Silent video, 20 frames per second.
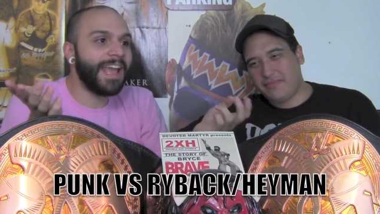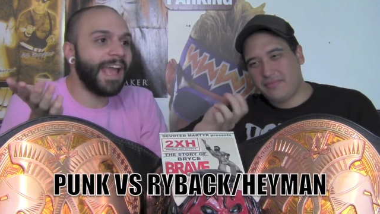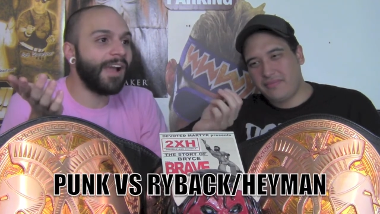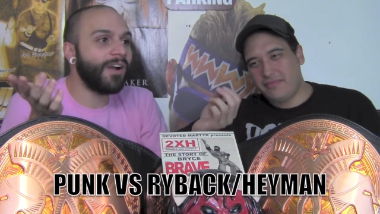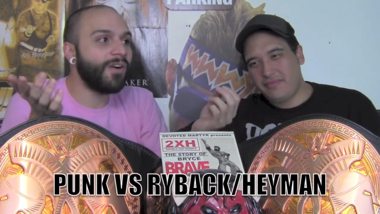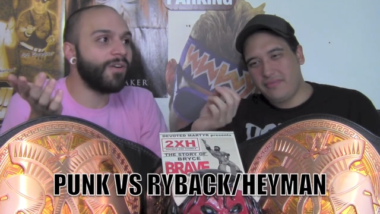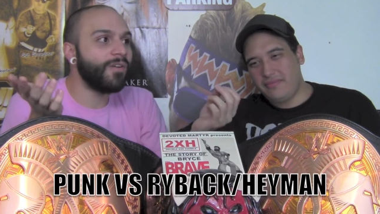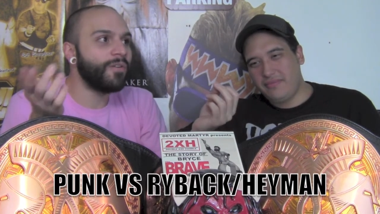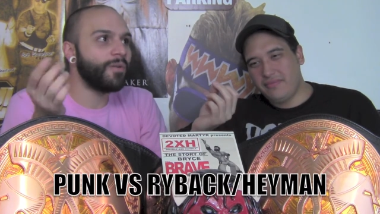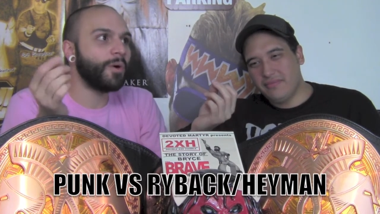
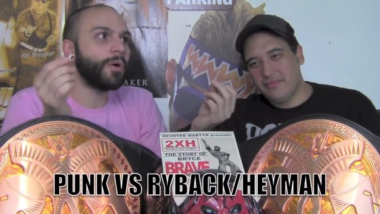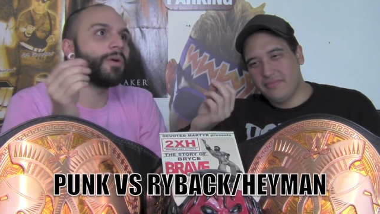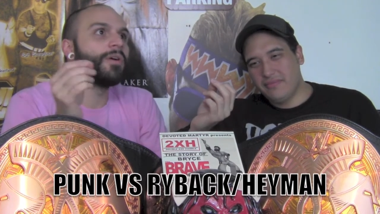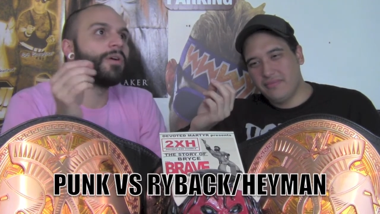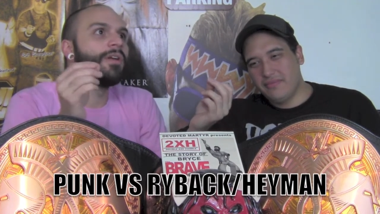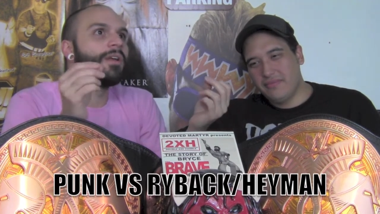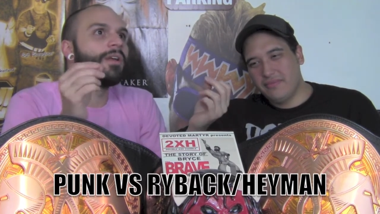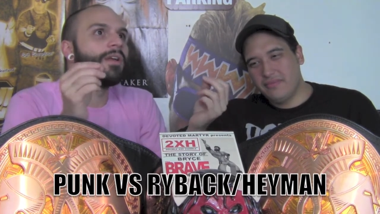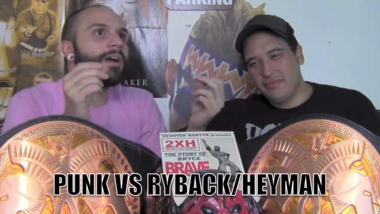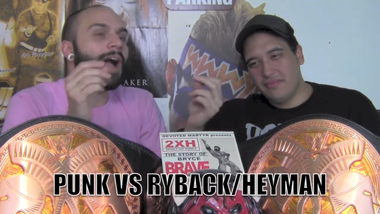Speaker 1: how.
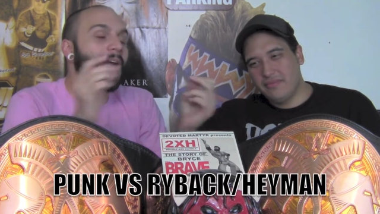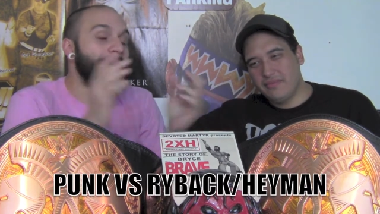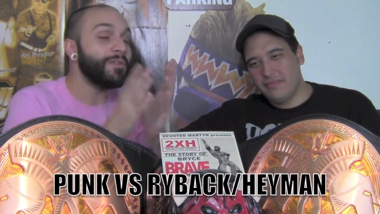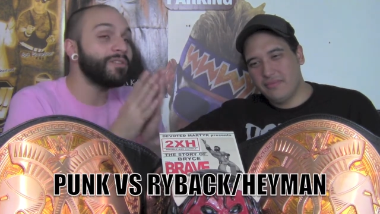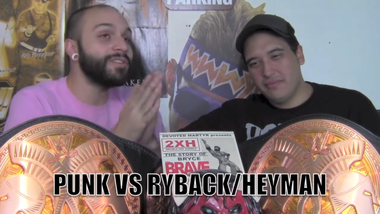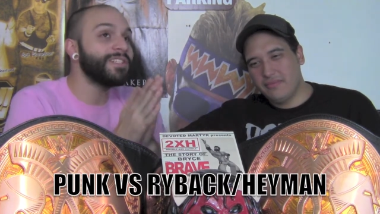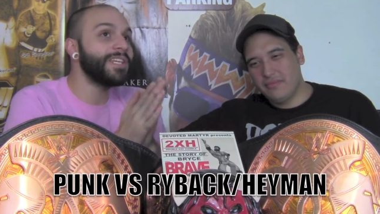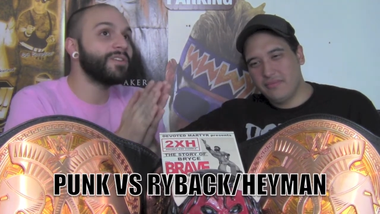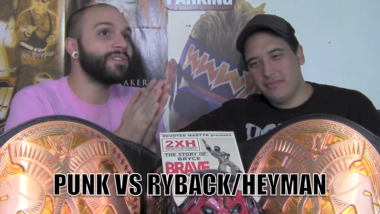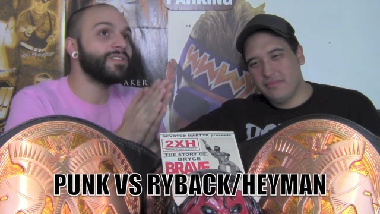Well, I
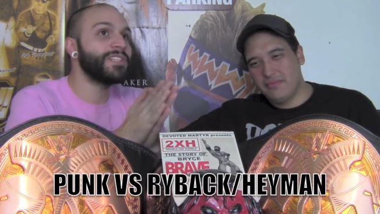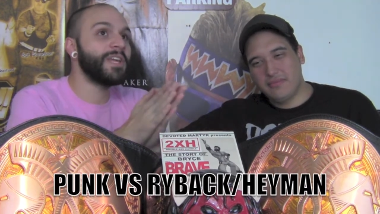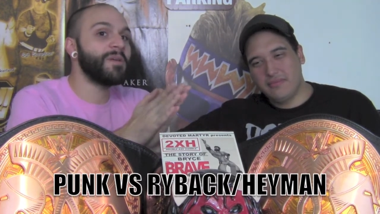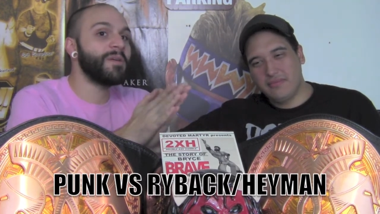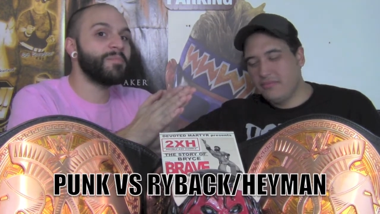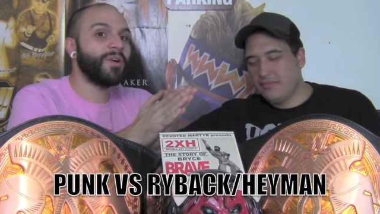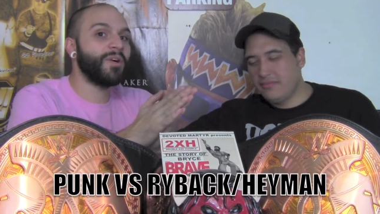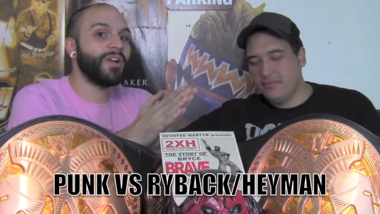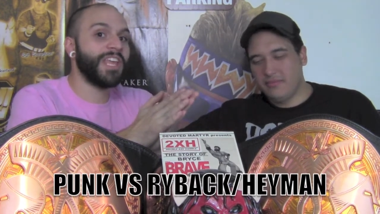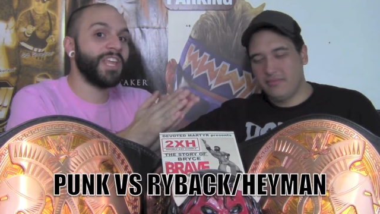don't see how
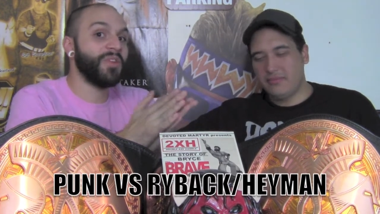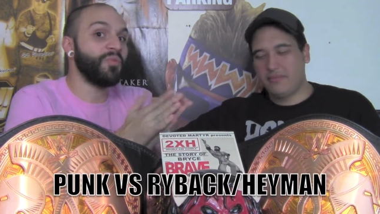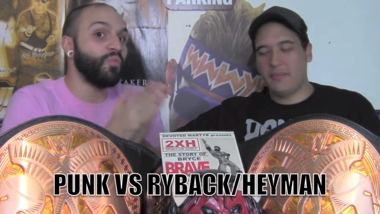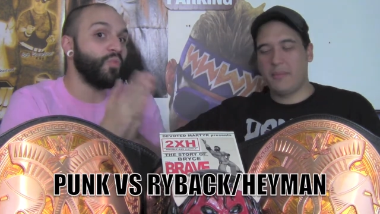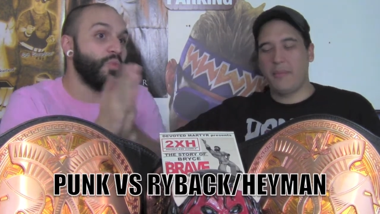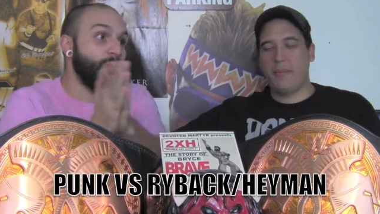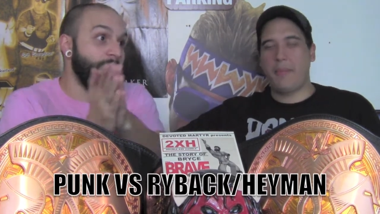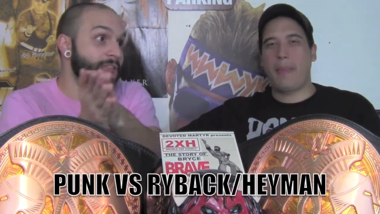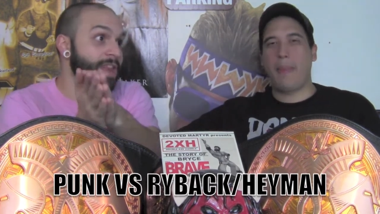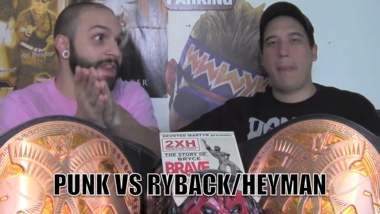CM Punk
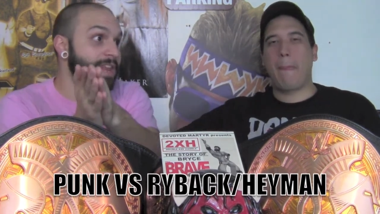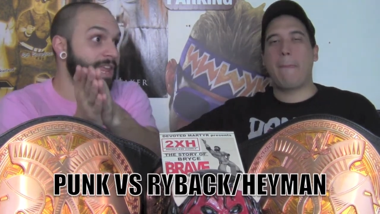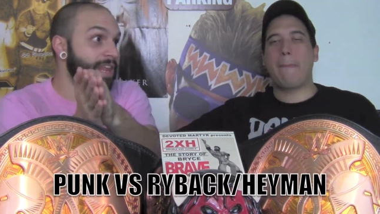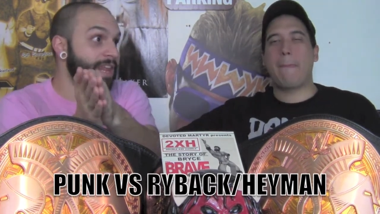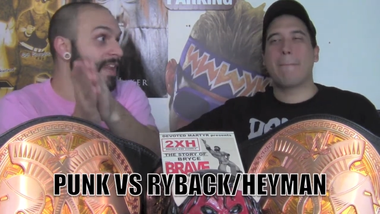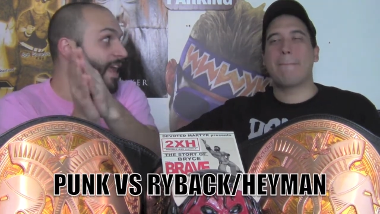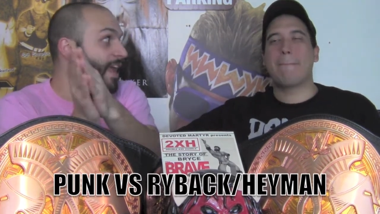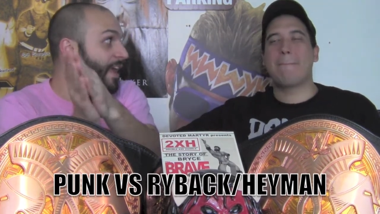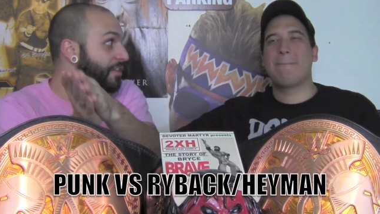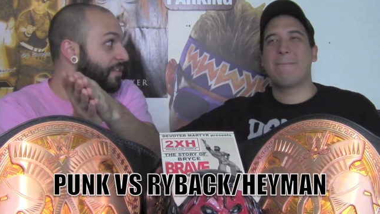can win
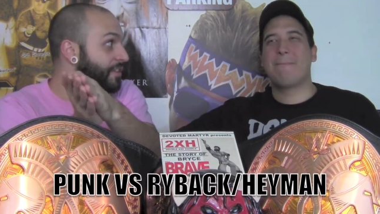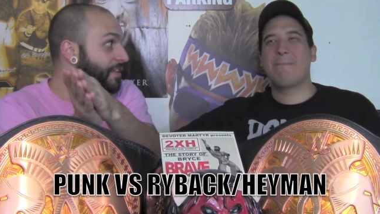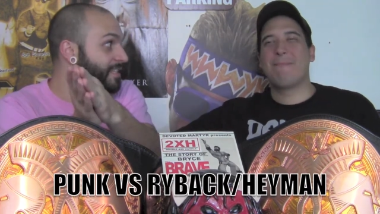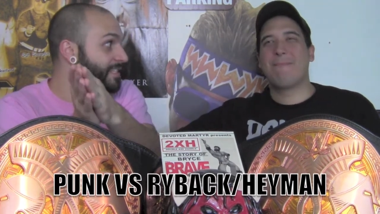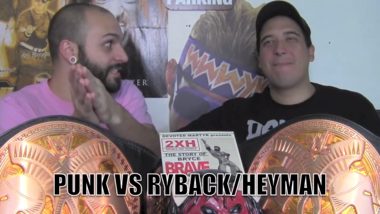in the Hell in a